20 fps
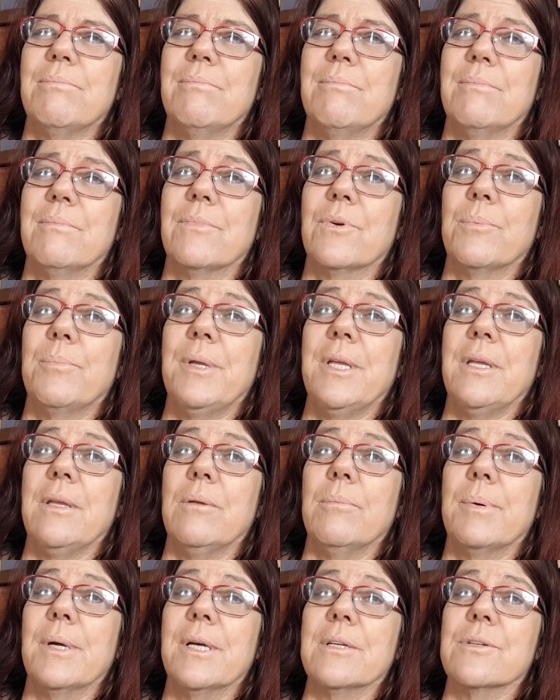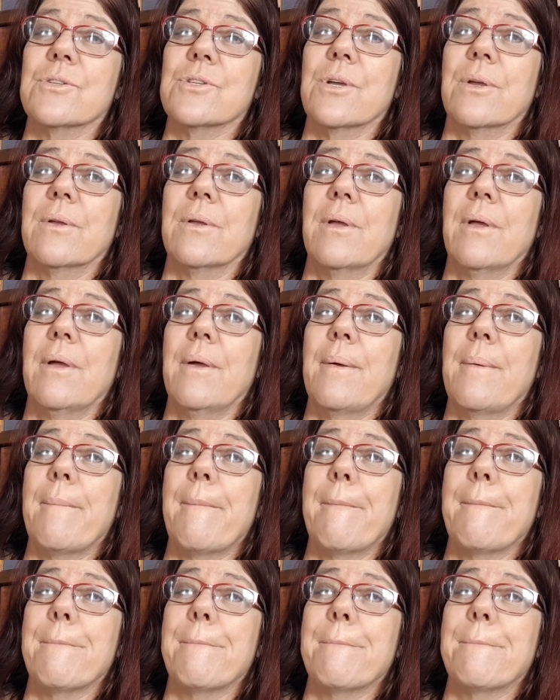repair your puncture.
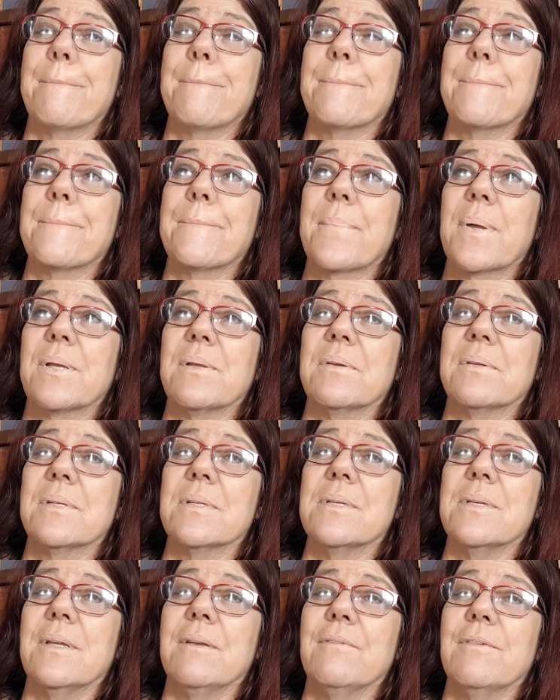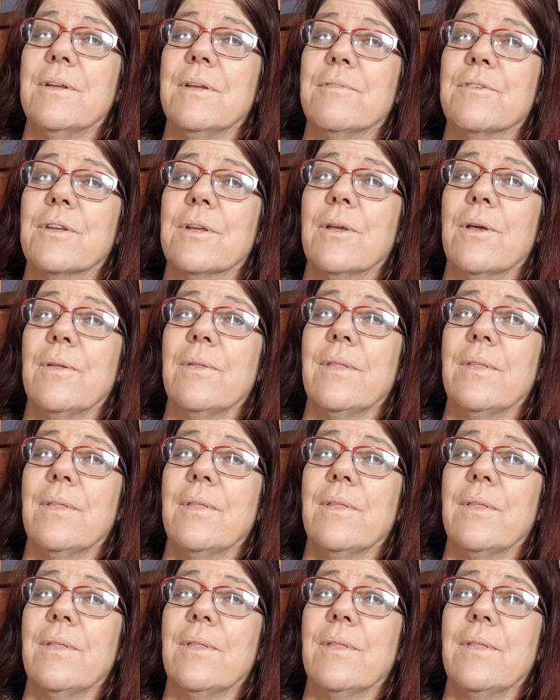But I didn't even have to go